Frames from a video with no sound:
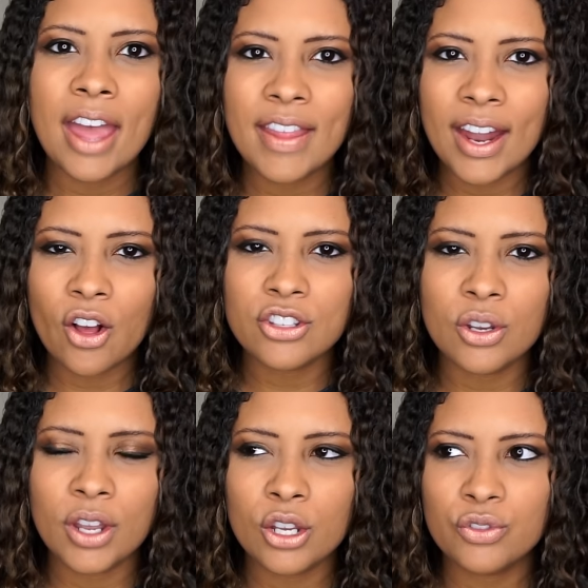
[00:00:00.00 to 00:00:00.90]
And that
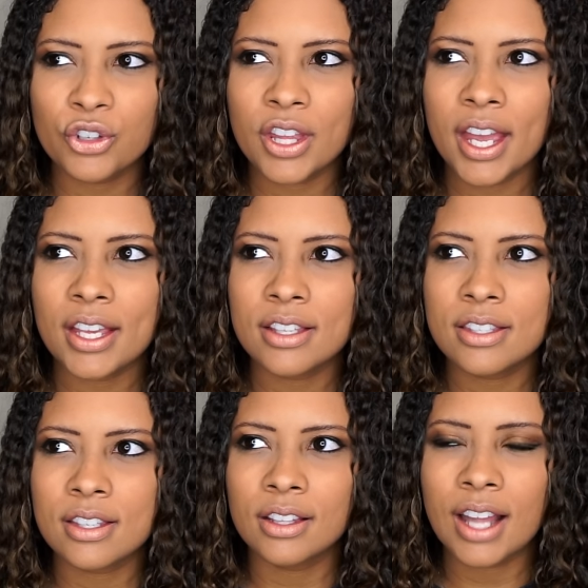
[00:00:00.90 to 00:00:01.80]
also goes for
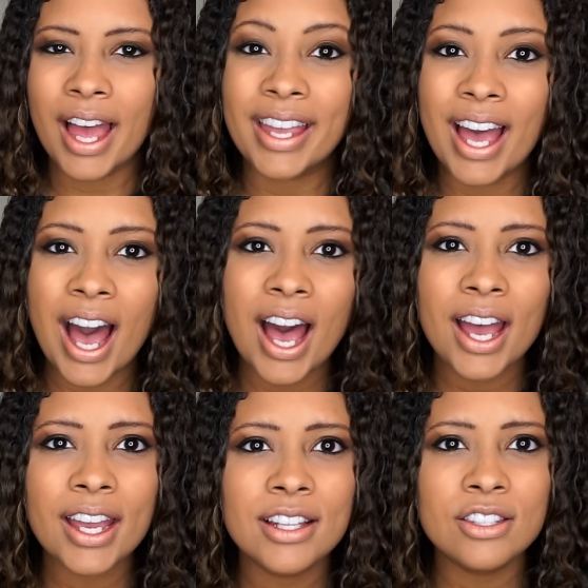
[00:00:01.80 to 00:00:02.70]
things like
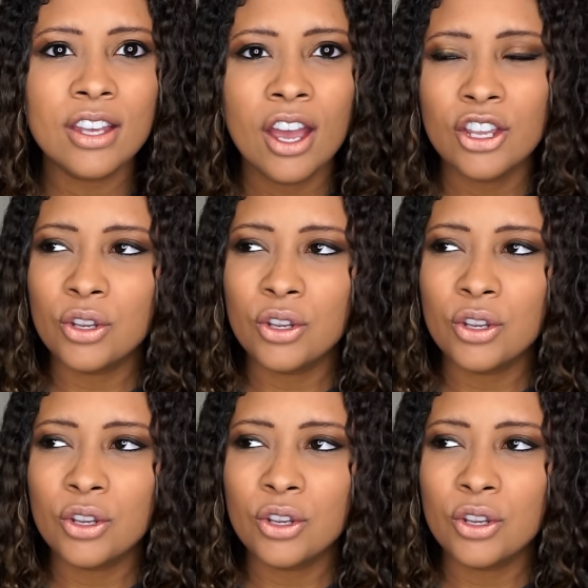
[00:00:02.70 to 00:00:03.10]
hides.